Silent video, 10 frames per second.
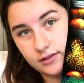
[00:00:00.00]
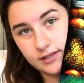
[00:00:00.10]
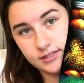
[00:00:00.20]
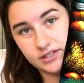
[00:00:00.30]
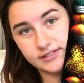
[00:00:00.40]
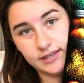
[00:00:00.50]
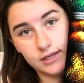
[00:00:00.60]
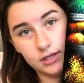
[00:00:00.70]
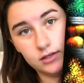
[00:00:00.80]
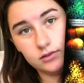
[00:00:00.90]
as you can see
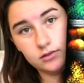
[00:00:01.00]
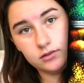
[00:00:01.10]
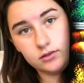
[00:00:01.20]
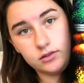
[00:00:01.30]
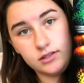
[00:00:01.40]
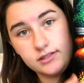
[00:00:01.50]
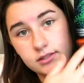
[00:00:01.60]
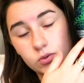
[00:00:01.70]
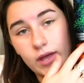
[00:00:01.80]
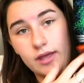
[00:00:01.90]
here, this
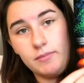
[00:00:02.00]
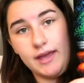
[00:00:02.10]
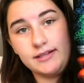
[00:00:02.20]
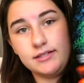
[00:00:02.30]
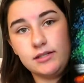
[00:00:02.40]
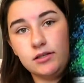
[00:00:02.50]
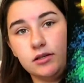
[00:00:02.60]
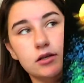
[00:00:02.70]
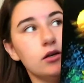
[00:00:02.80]
is all hand painted.